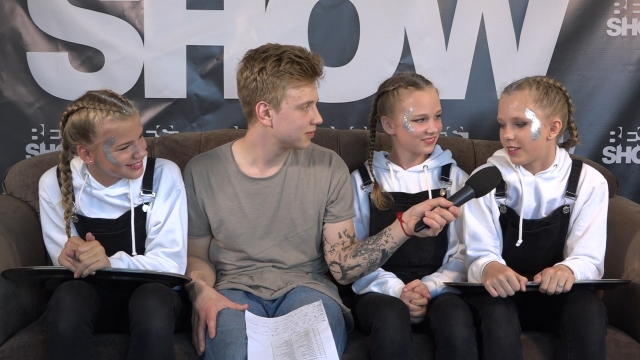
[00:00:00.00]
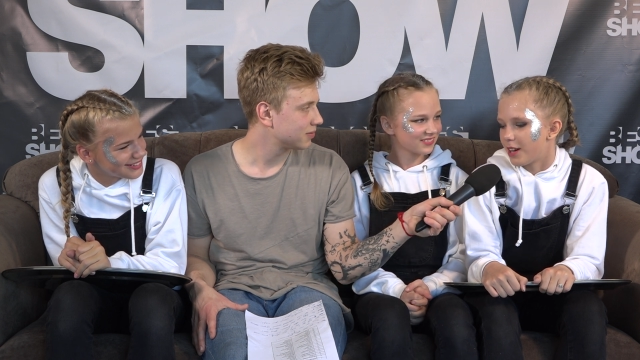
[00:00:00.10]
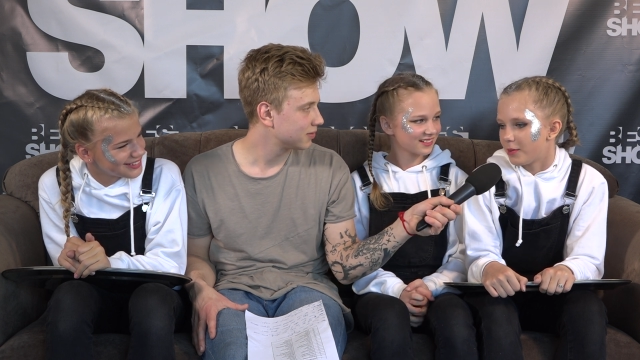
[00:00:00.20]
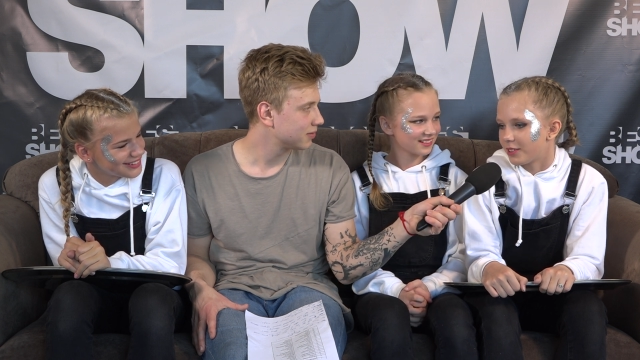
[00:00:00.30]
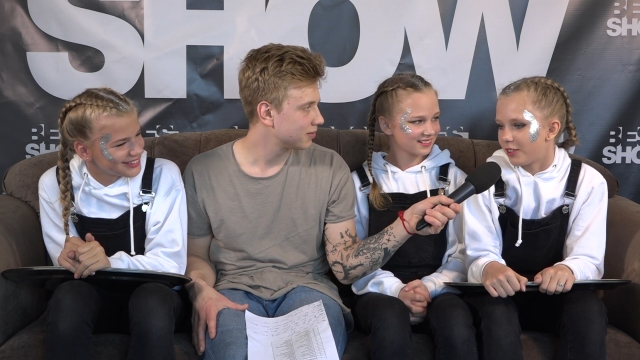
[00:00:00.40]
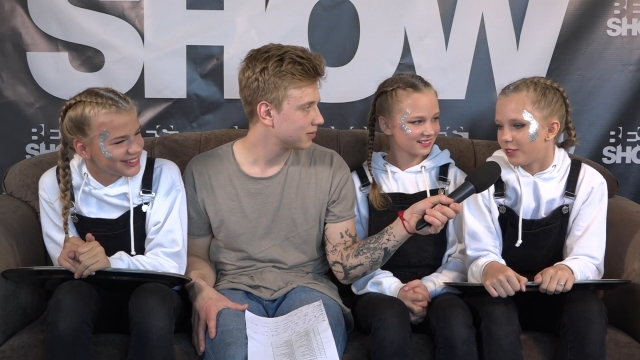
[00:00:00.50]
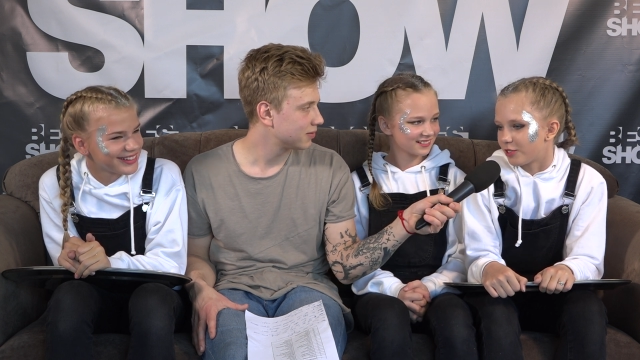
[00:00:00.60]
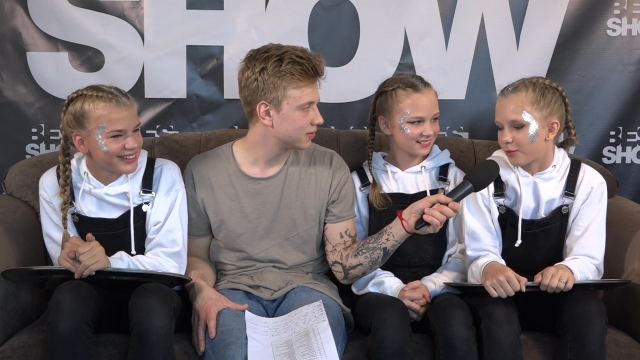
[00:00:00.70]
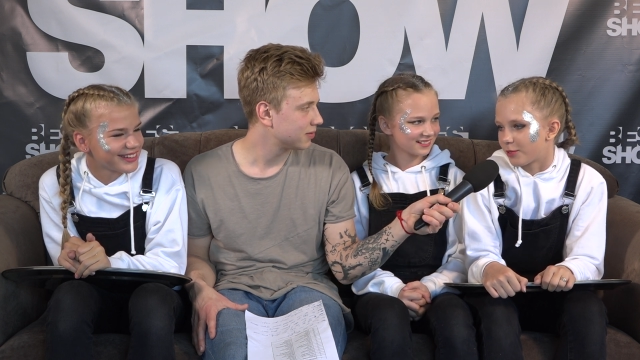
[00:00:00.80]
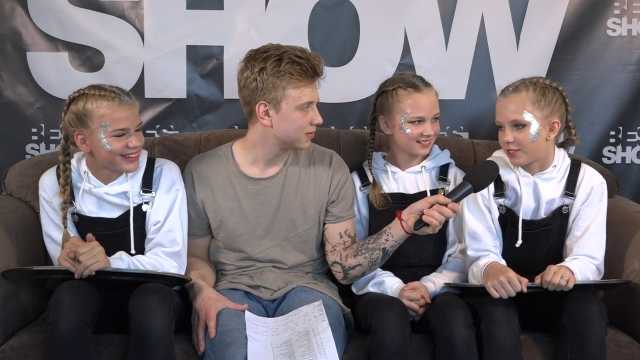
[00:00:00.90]
Speaker 1: I'm not
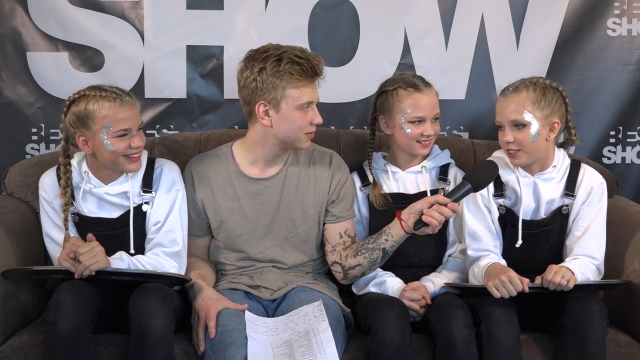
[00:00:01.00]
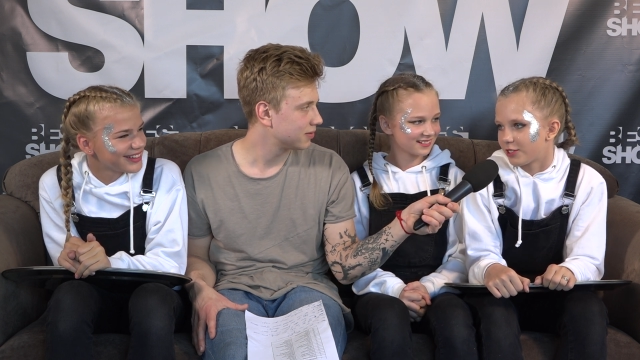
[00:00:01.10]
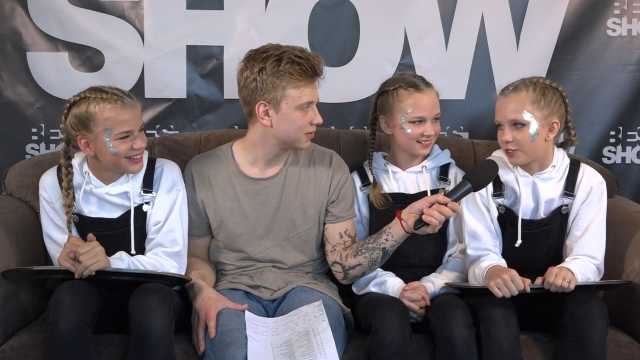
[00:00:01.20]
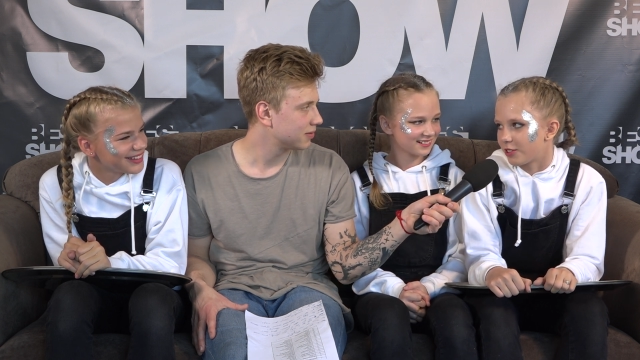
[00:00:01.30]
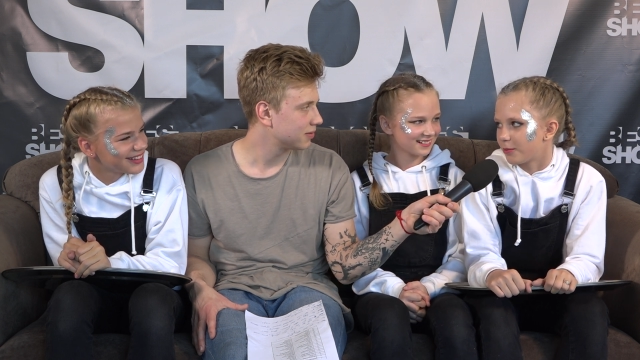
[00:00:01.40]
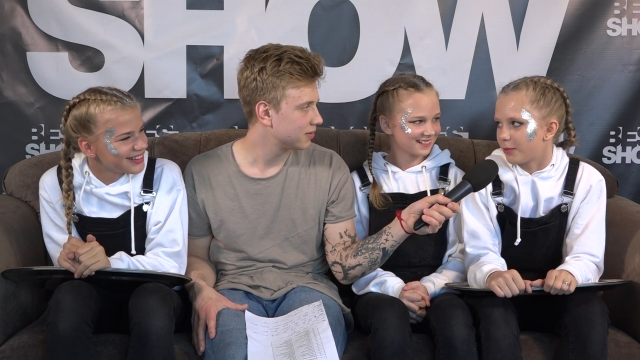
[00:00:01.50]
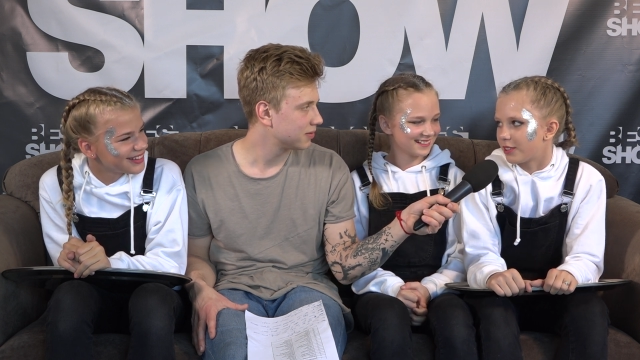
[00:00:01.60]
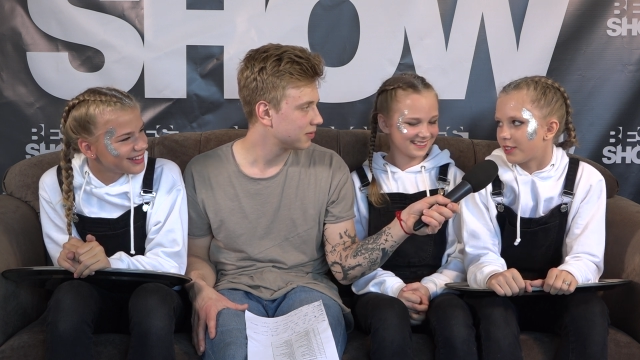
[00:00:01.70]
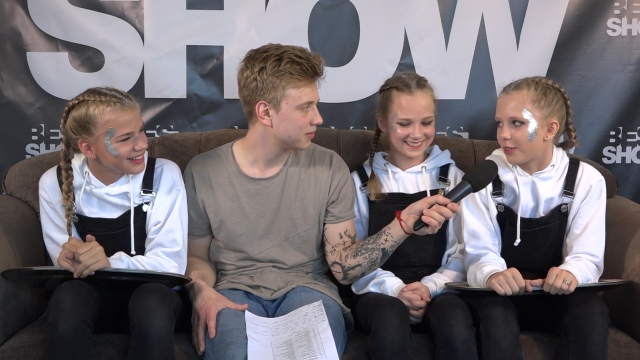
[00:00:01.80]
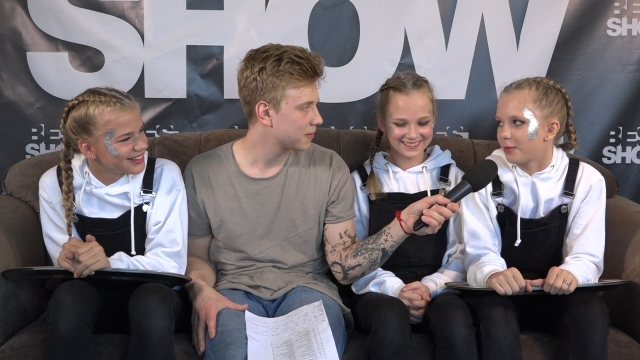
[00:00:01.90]
hundred percent sure,
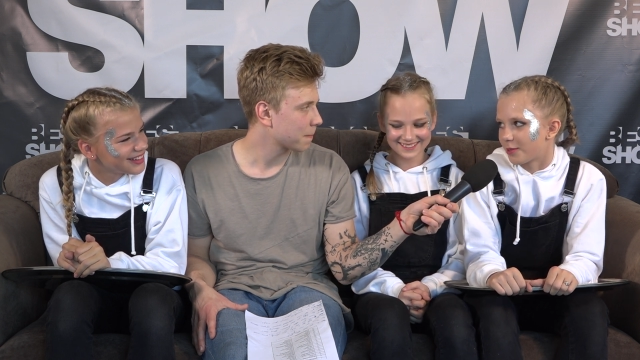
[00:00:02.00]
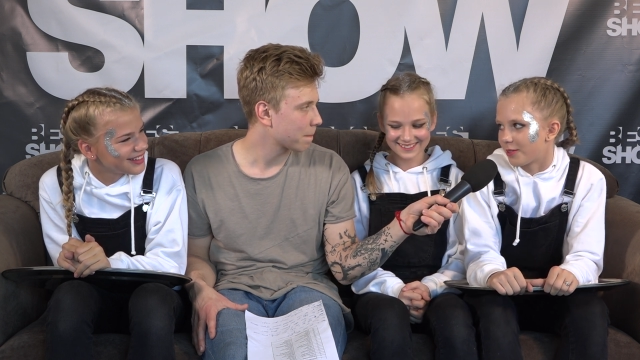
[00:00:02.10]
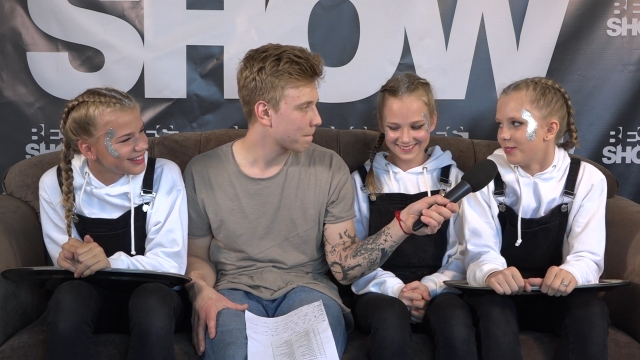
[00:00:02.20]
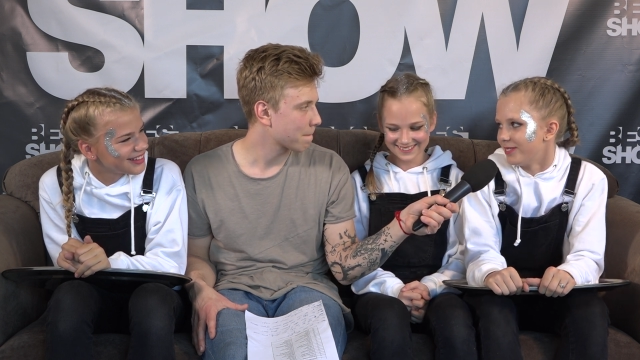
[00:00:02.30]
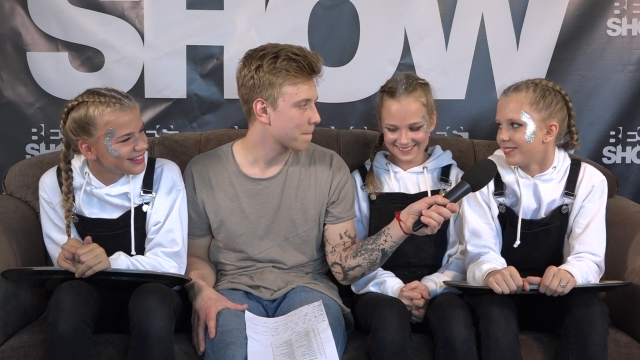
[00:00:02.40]
but I hope so.